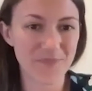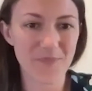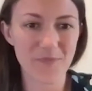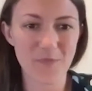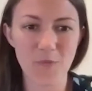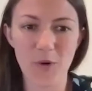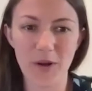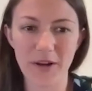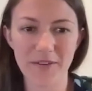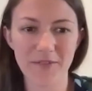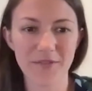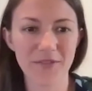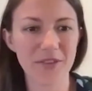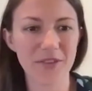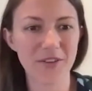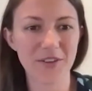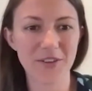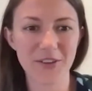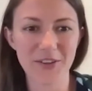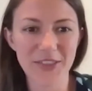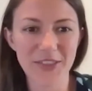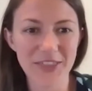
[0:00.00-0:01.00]
one of the
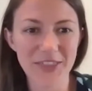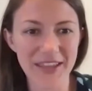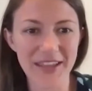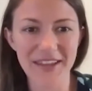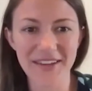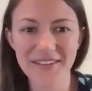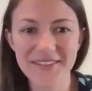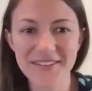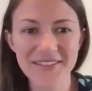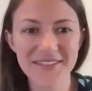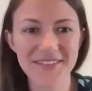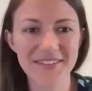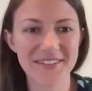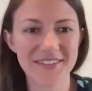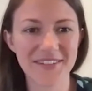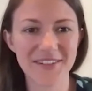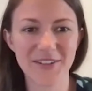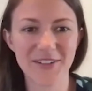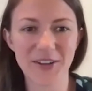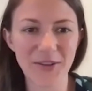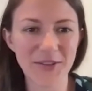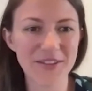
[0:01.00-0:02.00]
good things,
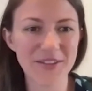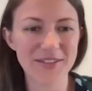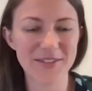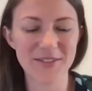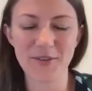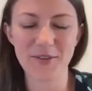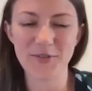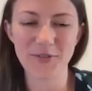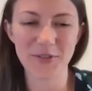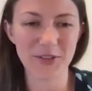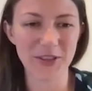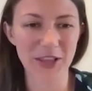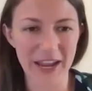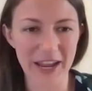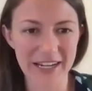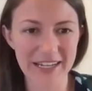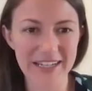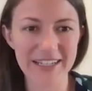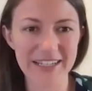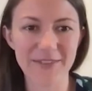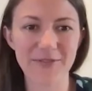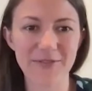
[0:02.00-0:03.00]
the silver
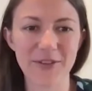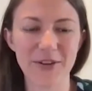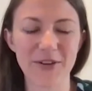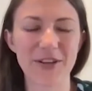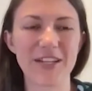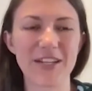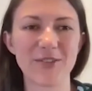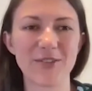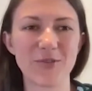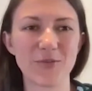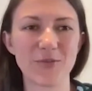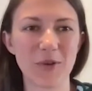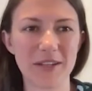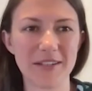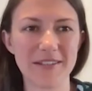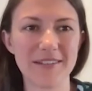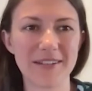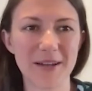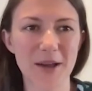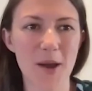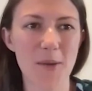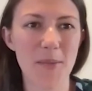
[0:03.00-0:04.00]
lining, if there is one
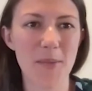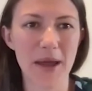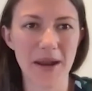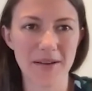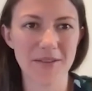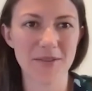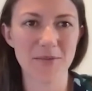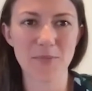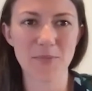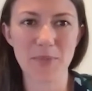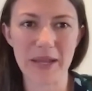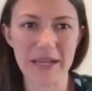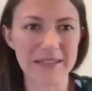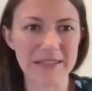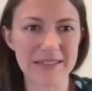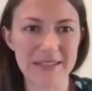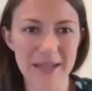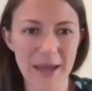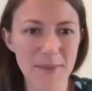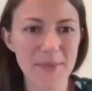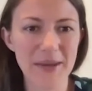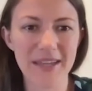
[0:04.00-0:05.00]
to come out of the
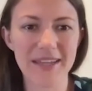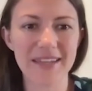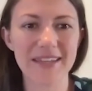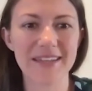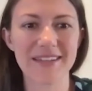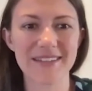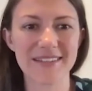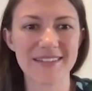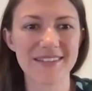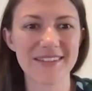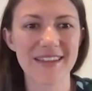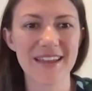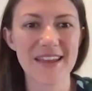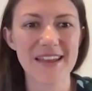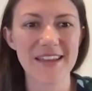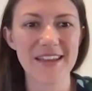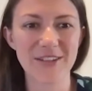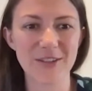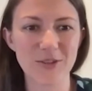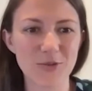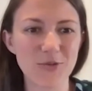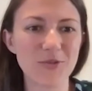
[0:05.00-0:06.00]
pandemic, is
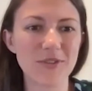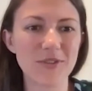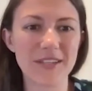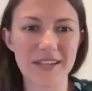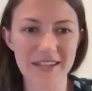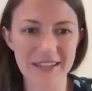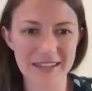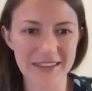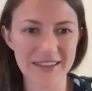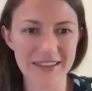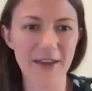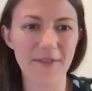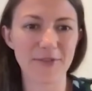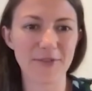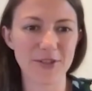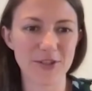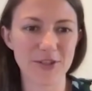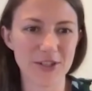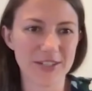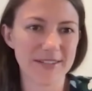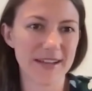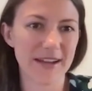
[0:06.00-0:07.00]
using and
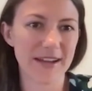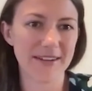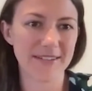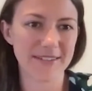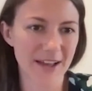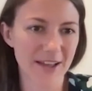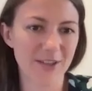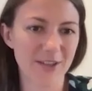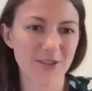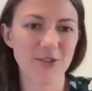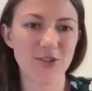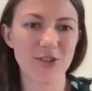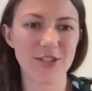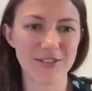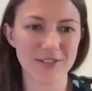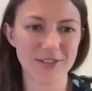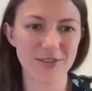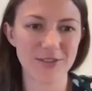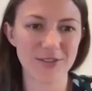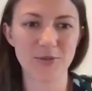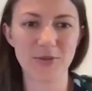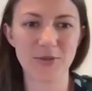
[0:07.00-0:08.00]
leveraging
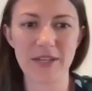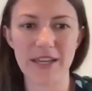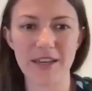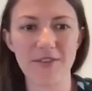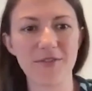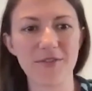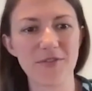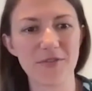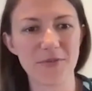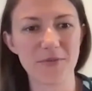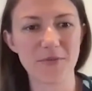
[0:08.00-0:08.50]
technologies to give,